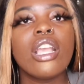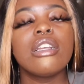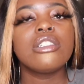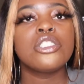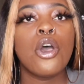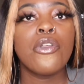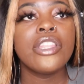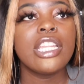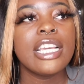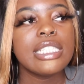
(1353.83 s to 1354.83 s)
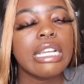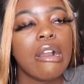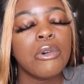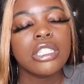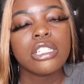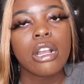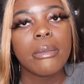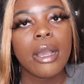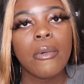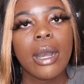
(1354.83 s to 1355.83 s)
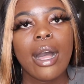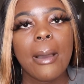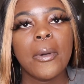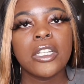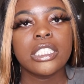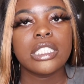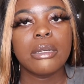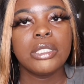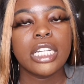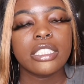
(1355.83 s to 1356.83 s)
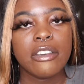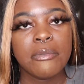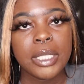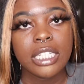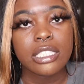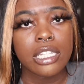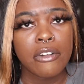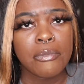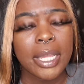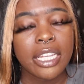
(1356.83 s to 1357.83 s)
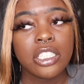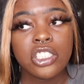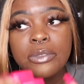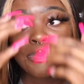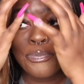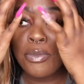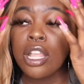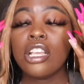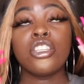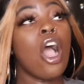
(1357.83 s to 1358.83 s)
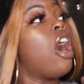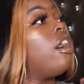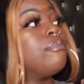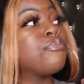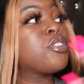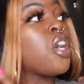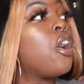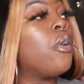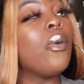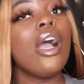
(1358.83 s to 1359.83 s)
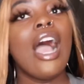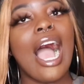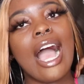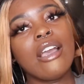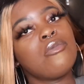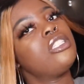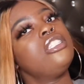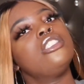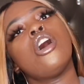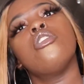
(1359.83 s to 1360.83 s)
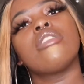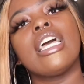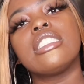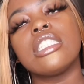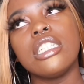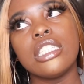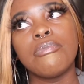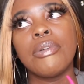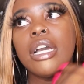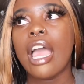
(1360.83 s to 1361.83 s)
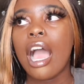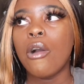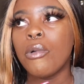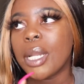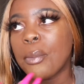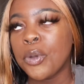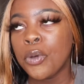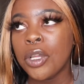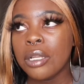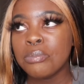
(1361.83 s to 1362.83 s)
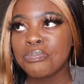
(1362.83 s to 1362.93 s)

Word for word: so the next thing I want to talk about while I'm on the subject of being self-managed, y'all. So I really don't like to put out what I'm doing